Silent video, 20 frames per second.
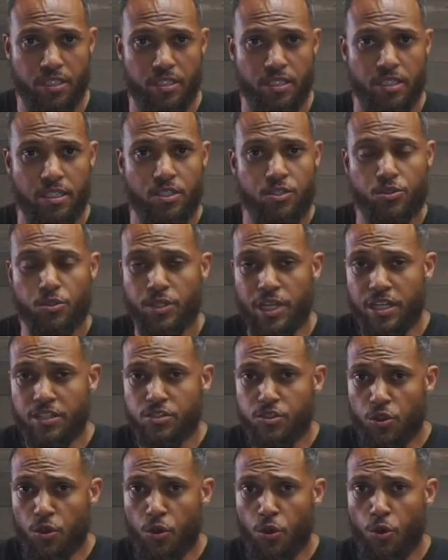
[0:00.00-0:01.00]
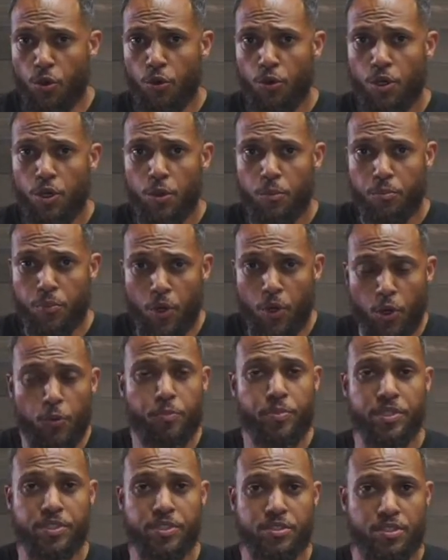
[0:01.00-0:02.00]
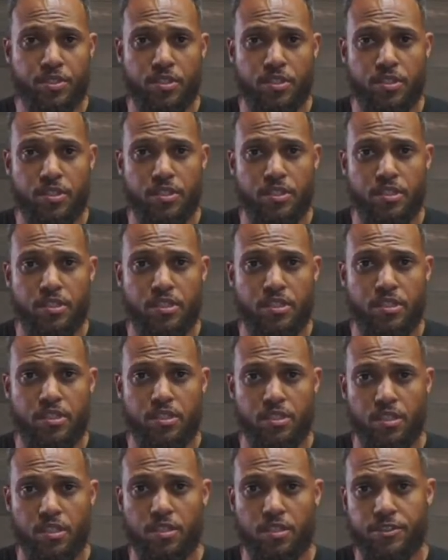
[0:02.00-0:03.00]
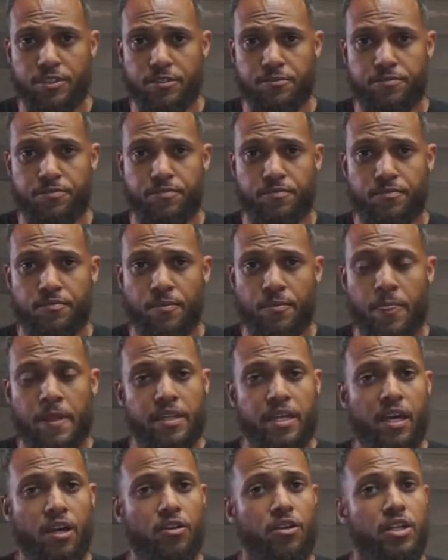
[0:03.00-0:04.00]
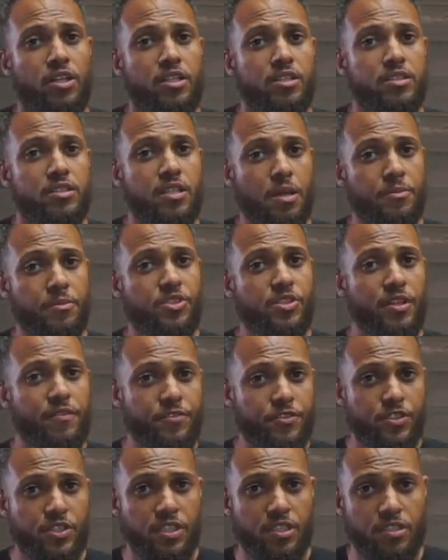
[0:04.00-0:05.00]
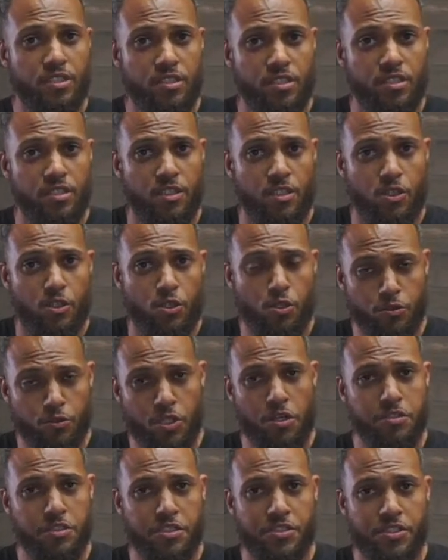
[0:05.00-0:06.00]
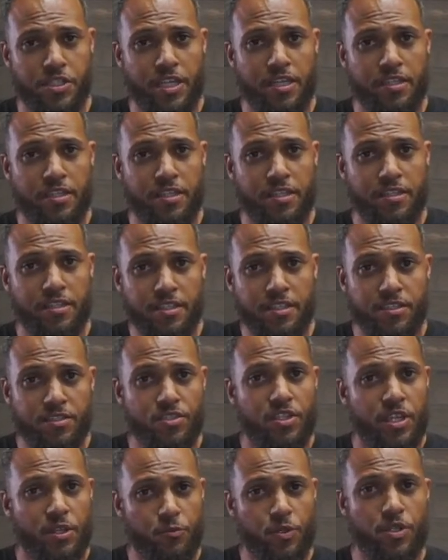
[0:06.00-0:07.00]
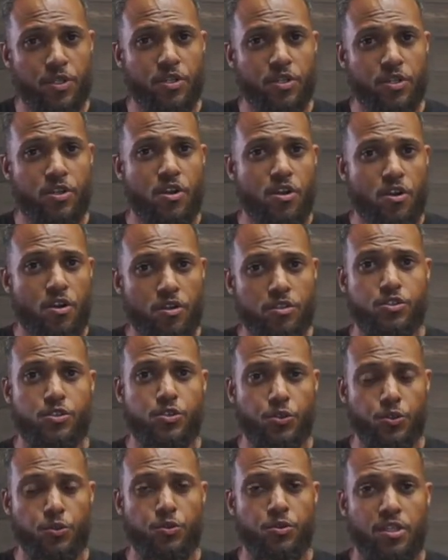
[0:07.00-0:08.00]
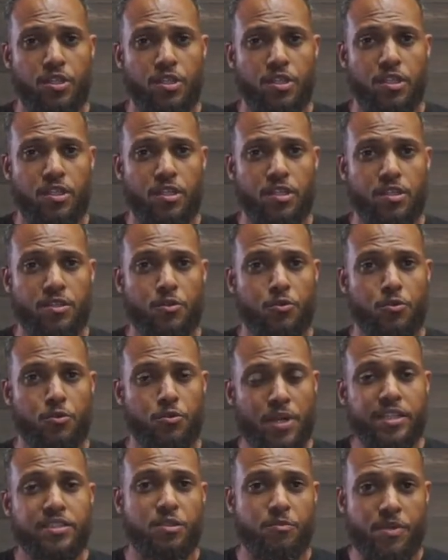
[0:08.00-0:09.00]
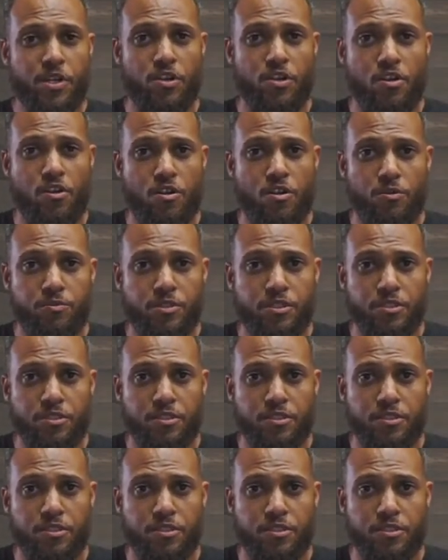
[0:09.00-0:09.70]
So that is the whole purpose of it. Now, Thomas Jefferson goes on to say this in regards to the right to bear arms.